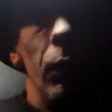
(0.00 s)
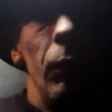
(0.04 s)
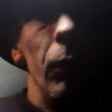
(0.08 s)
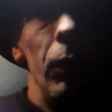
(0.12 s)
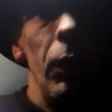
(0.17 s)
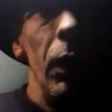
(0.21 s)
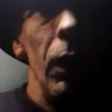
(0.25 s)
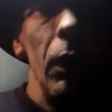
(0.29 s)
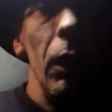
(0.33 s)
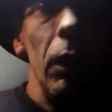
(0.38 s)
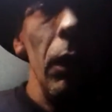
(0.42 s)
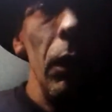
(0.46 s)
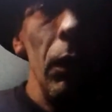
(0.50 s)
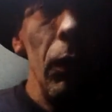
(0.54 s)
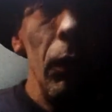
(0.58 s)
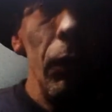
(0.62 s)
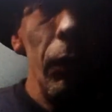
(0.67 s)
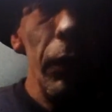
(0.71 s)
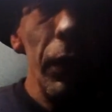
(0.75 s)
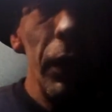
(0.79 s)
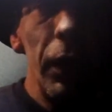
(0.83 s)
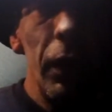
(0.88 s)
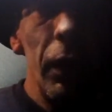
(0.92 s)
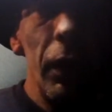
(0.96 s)
Well,
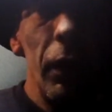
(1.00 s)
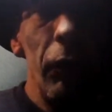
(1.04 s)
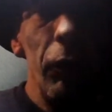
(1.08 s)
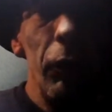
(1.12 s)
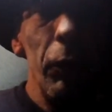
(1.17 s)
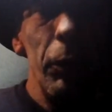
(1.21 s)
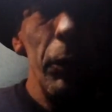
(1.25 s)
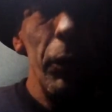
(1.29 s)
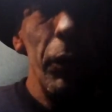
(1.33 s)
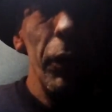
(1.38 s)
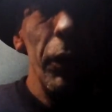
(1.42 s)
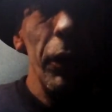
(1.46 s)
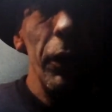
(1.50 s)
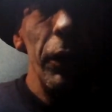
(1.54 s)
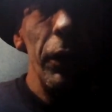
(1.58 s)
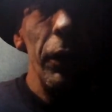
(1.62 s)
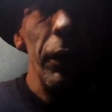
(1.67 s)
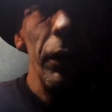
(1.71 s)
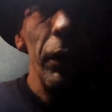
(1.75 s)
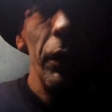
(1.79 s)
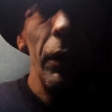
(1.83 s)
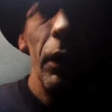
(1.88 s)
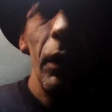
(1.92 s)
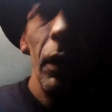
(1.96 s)
hello again, everybody.
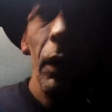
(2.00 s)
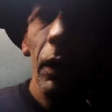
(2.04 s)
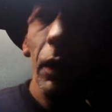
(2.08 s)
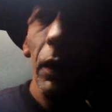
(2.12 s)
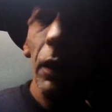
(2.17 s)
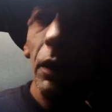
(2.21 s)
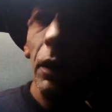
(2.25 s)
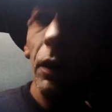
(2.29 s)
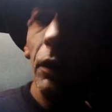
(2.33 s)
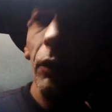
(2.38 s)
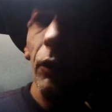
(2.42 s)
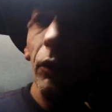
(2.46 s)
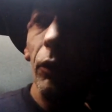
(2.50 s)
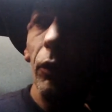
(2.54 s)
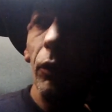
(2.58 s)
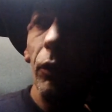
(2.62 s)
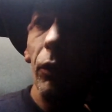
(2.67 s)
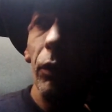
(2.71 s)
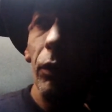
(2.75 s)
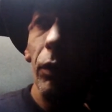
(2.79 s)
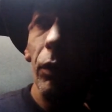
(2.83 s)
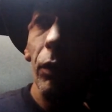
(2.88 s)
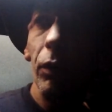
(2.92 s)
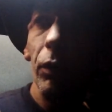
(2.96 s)

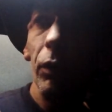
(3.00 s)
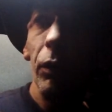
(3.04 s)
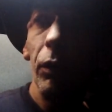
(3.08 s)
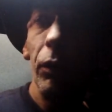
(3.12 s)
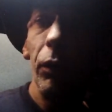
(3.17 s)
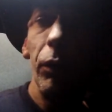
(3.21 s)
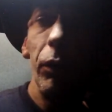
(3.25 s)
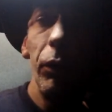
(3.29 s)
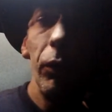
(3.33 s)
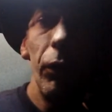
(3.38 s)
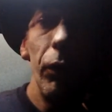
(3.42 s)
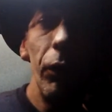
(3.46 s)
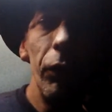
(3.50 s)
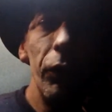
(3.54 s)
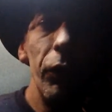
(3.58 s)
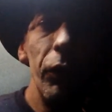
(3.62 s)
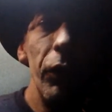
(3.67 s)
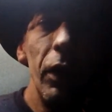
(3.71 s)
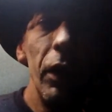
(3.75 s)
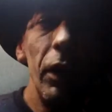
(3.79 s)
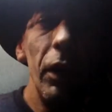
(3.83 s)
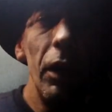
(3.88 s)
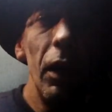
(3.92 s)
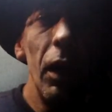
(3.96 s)
It's
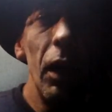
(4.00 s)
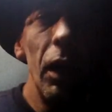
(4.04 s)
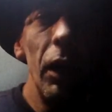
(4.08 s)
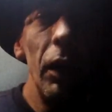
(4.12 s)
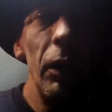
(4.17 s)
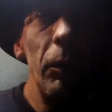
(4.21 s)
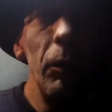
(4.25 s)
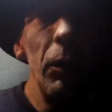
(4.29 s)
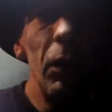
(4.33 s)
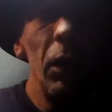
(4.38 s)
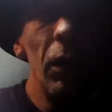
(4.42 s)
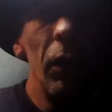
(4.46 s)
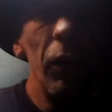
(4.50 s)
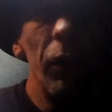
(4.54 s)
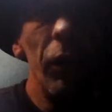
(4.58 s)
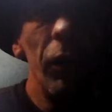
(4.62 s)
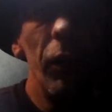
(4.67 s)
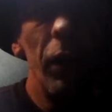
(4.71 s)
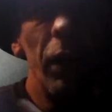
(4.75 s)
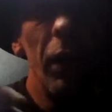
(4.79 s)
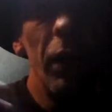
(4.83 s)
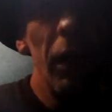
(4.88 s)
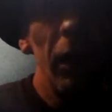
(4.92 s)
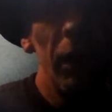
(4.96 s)
Thursday night, middle of
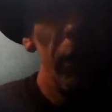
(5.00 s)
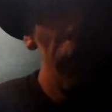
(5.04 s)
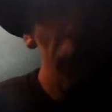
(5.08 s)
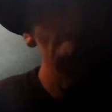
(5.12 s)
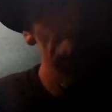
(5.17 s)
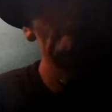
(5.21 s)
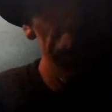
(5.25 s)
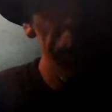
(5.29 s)
the night, actually